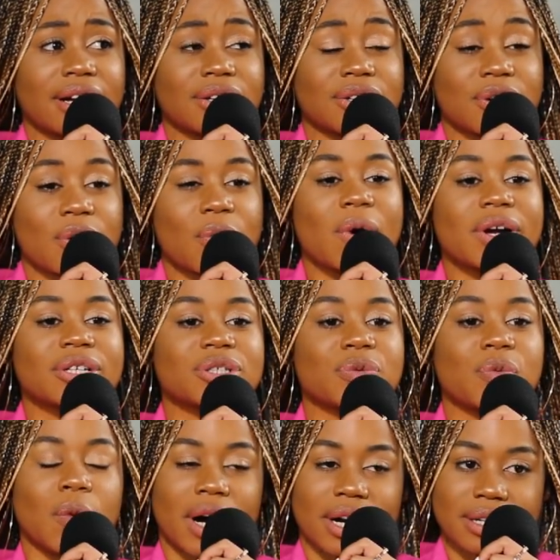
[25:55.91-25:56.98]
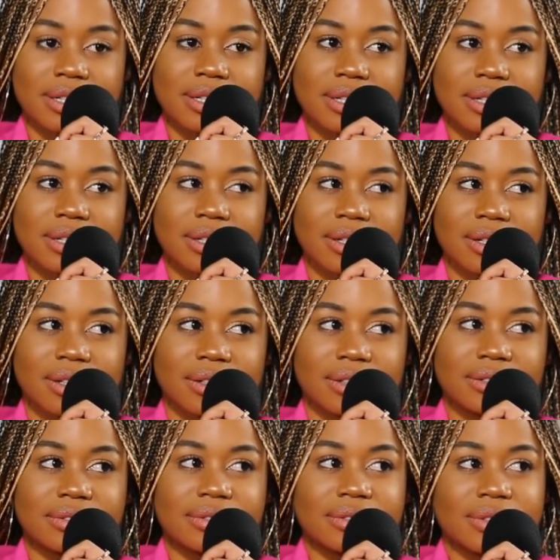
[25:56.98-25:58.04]
know what you want.
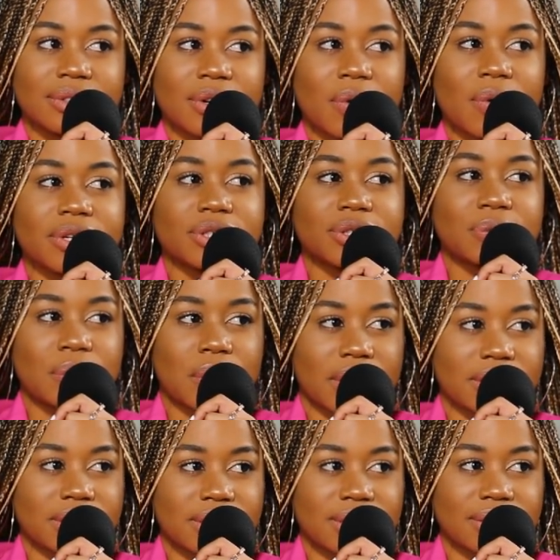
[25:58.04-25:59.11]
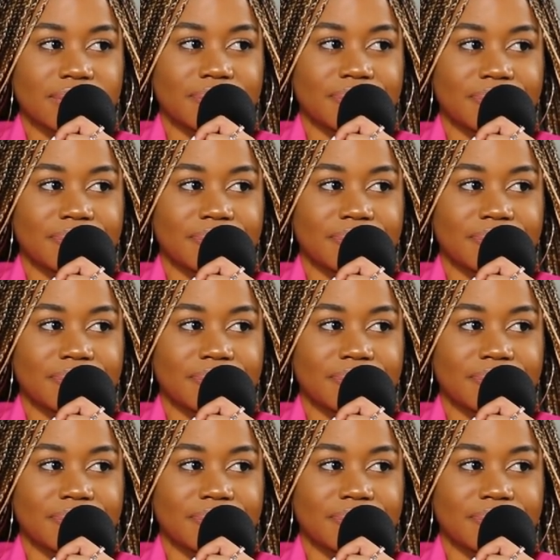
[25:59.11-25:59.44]
Know what you want.